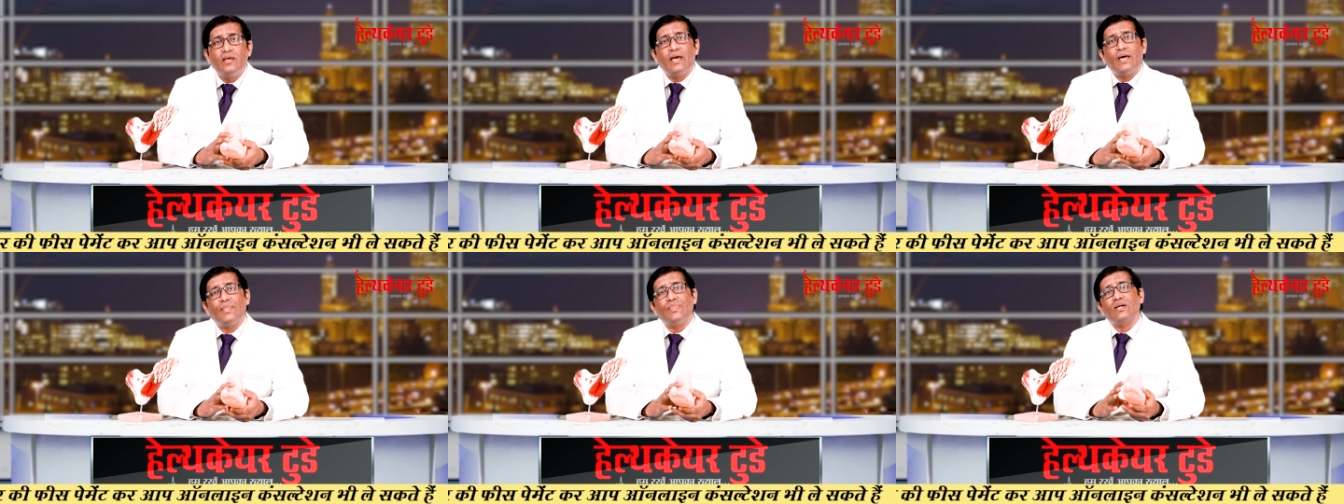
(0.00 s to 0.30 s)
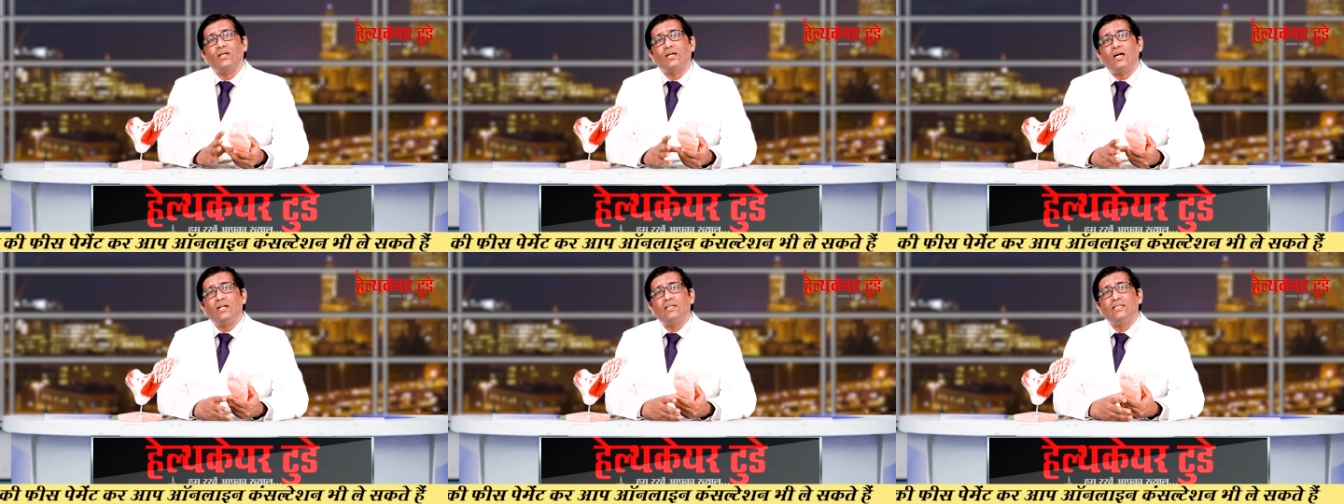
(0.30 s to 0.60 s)
and the
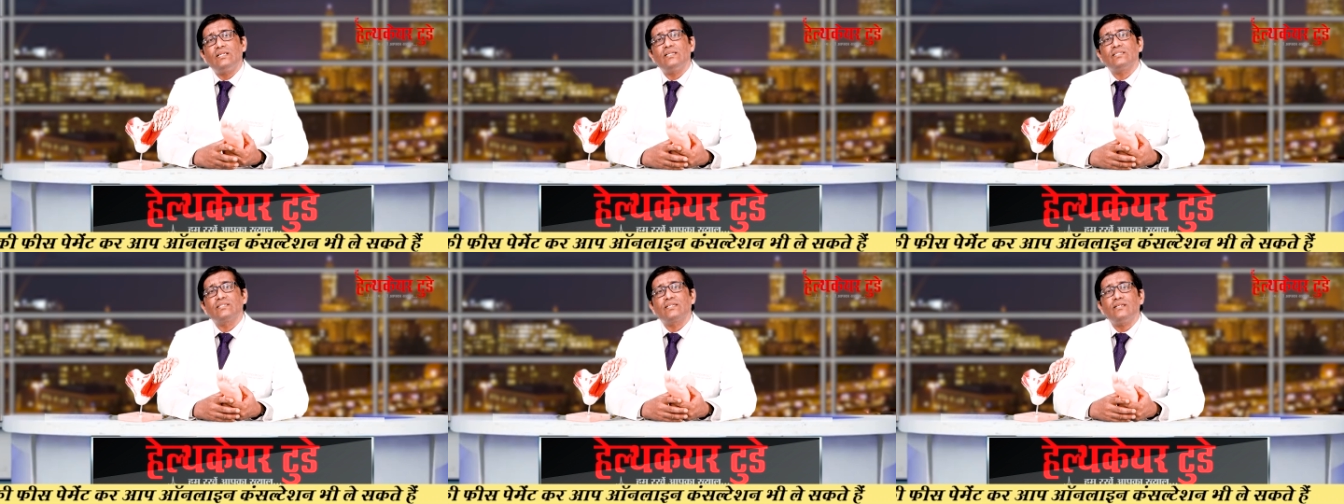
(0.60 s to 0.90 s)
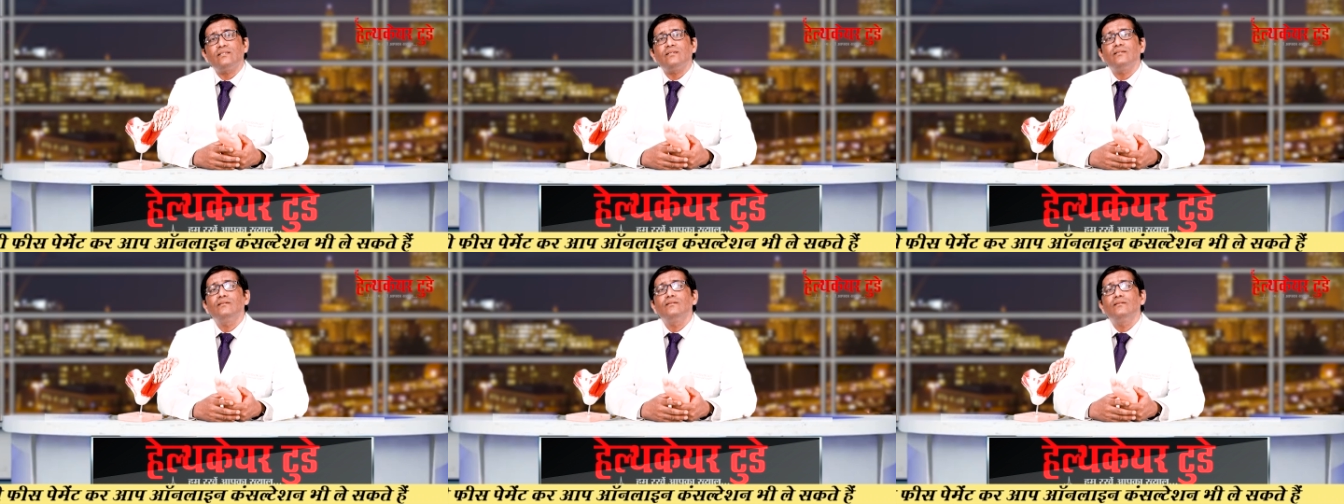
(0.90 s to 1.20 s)
cartilage
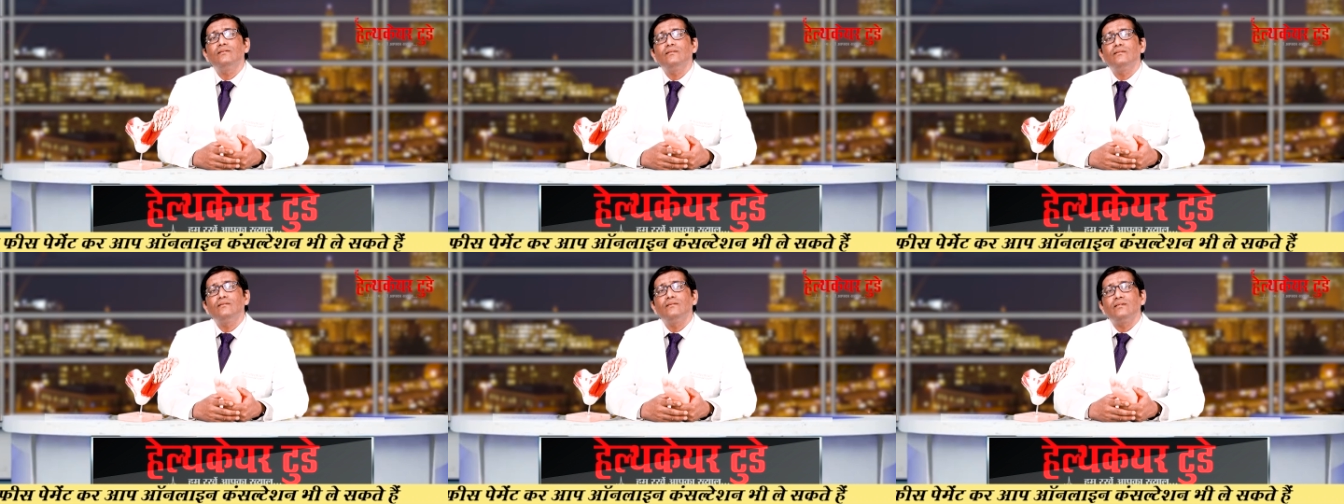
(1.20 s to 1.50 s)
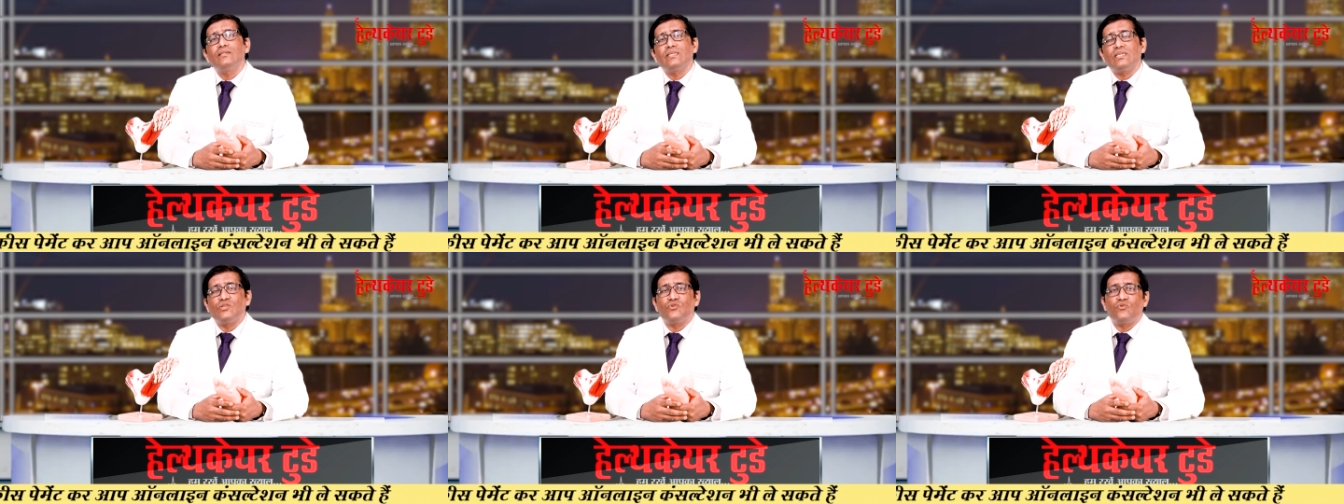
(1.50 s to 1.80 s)
get
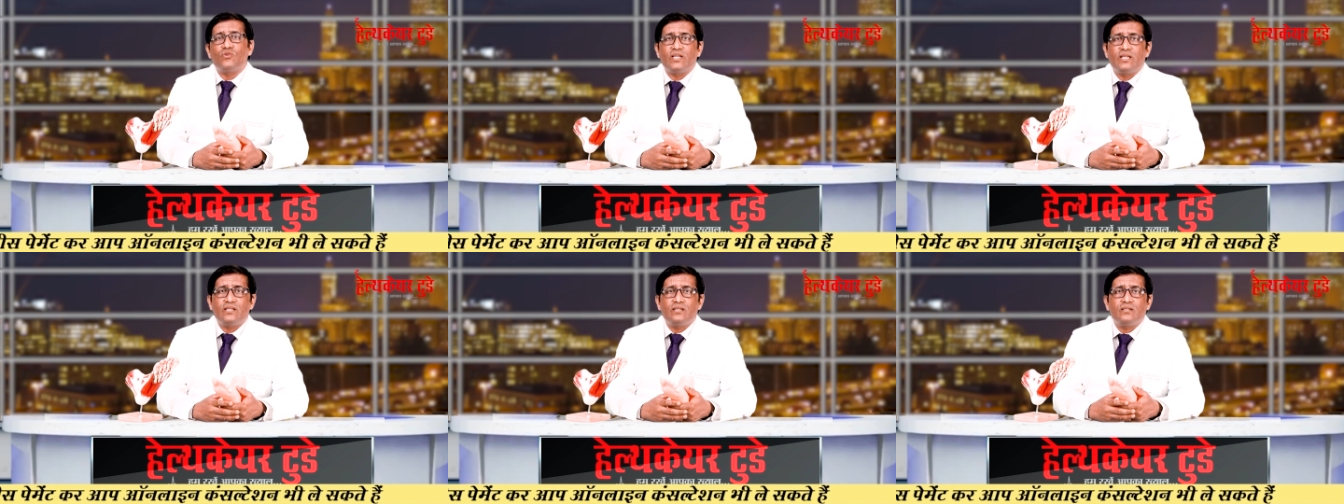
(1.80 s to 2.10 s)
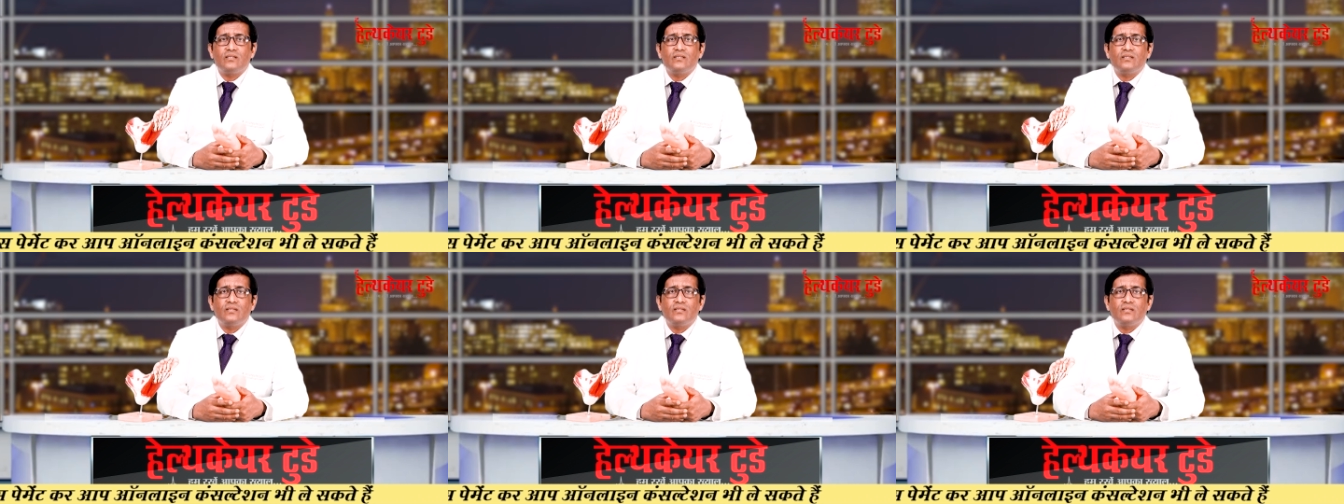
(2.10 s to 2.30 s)
eroded